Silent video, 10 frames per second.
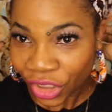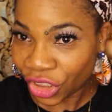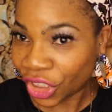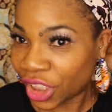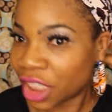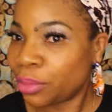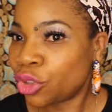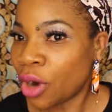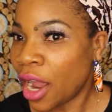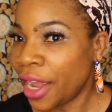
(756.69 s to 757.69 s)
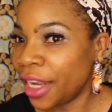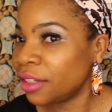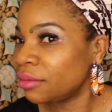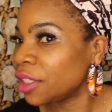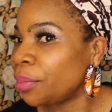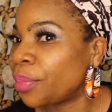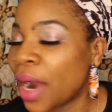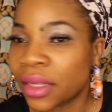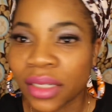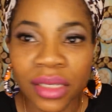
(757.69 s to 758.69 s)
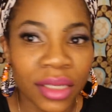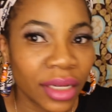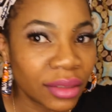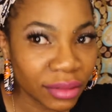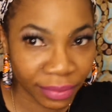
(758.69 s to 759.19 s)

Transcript: Just keep trying. Keep practicing.